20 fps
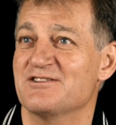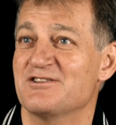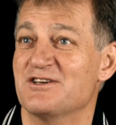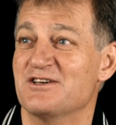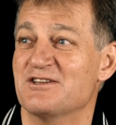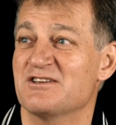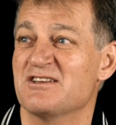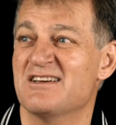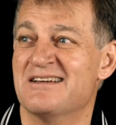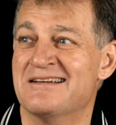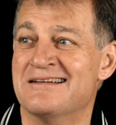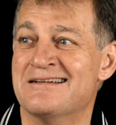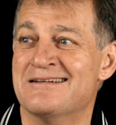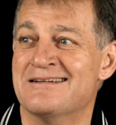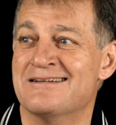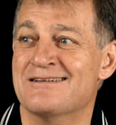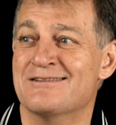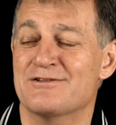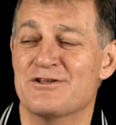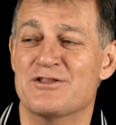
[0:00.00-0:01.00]
that
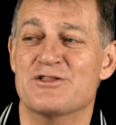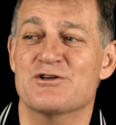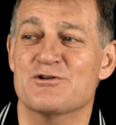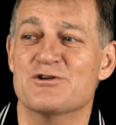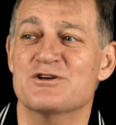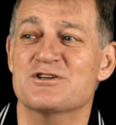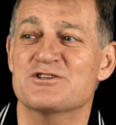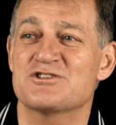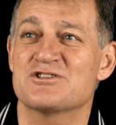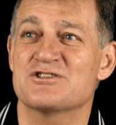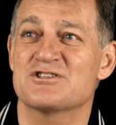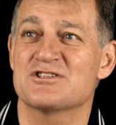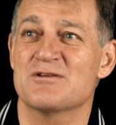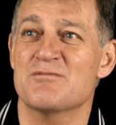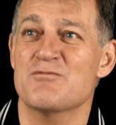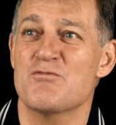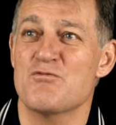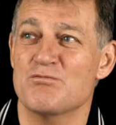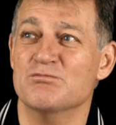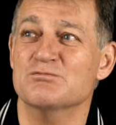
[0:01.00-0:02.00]
there is
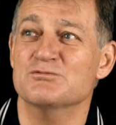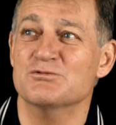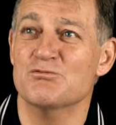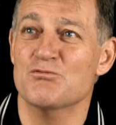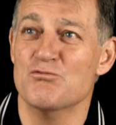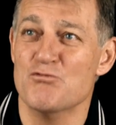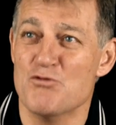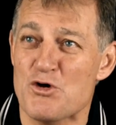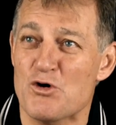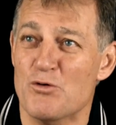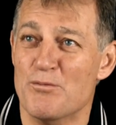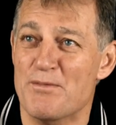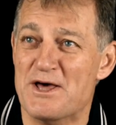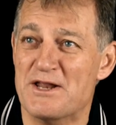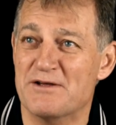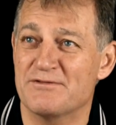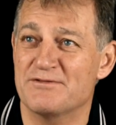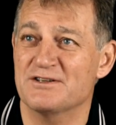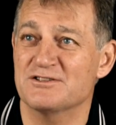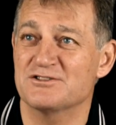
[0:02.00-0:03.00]
some real
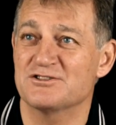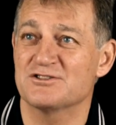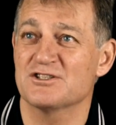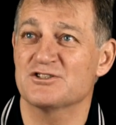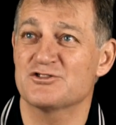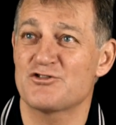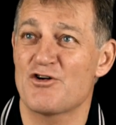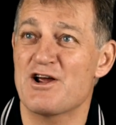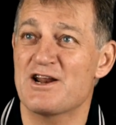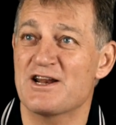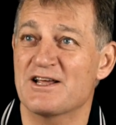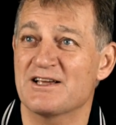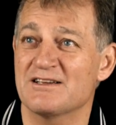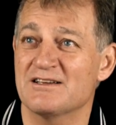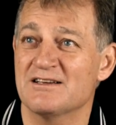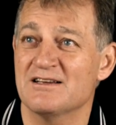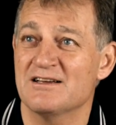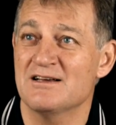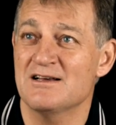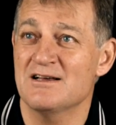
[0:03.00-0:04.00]
benefits to training,
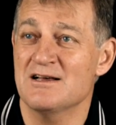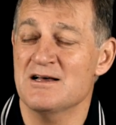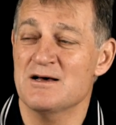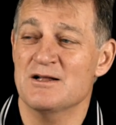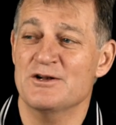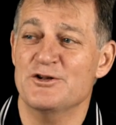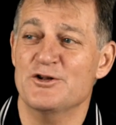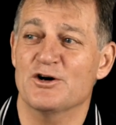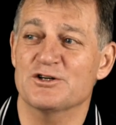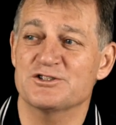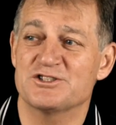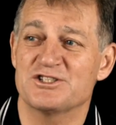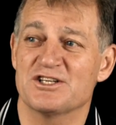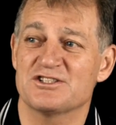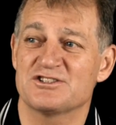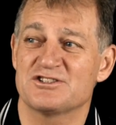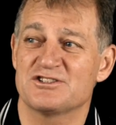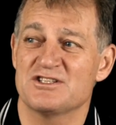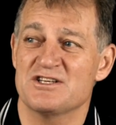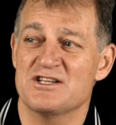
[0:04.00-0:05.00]
not
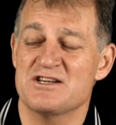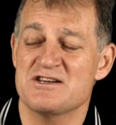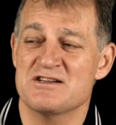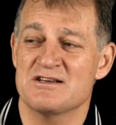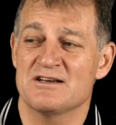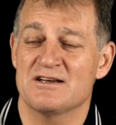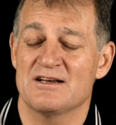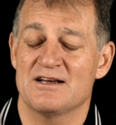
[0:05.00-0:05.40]
just in